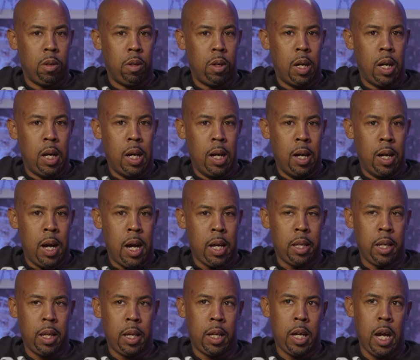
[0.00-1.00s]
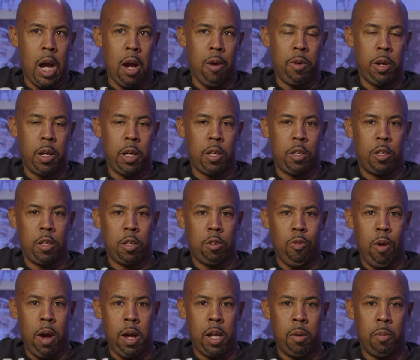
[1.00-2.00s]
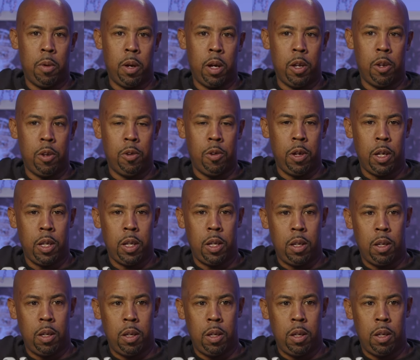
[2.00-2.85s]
I think Kyrie is just right up under it.